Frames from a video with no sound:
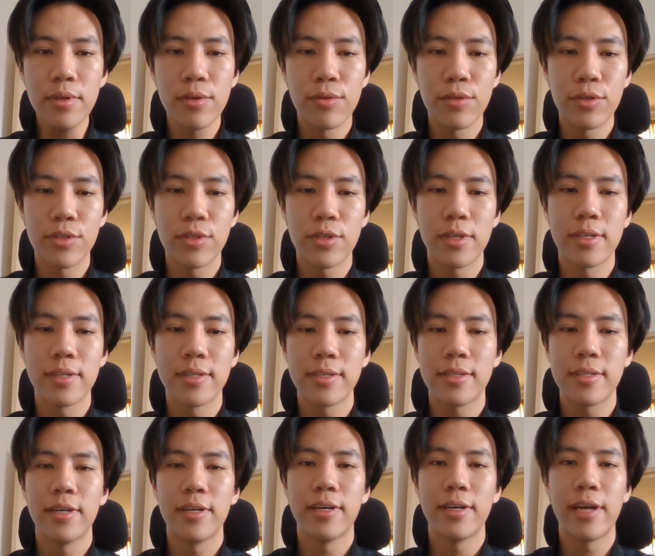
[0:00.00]
which is
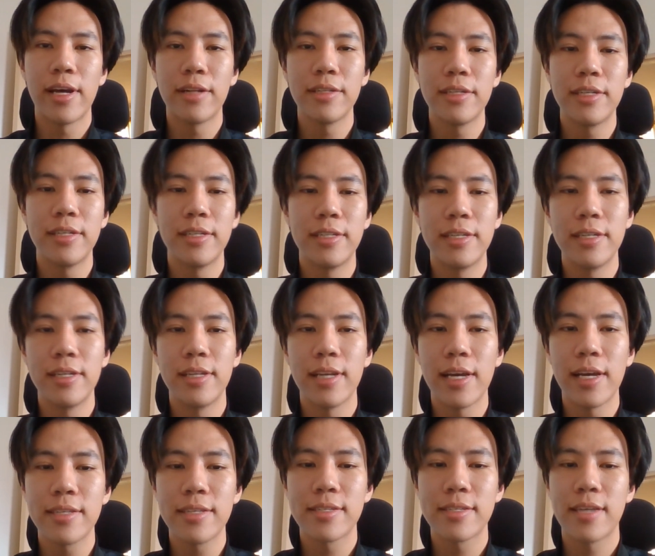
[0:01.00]
the LED
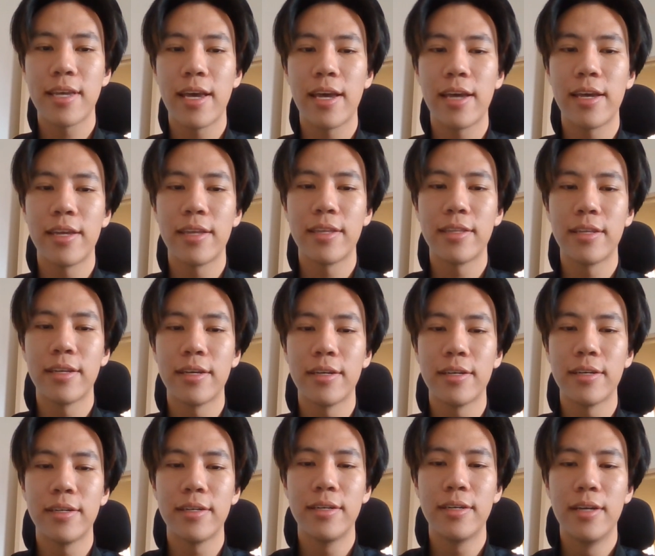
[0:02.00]
lights and
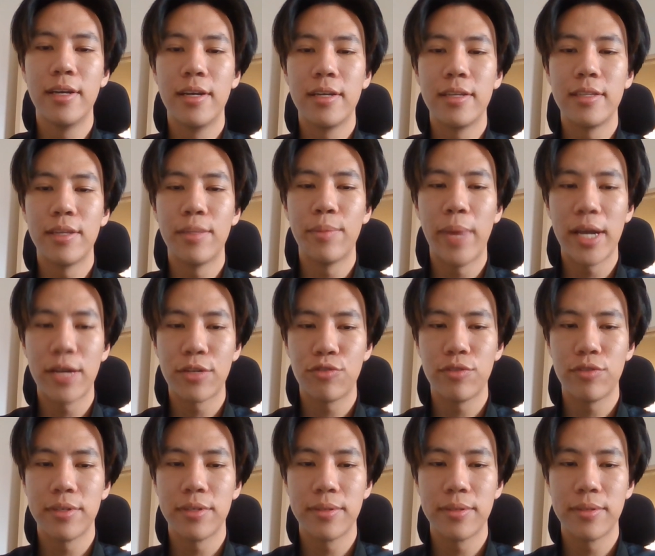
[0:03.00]
the battery.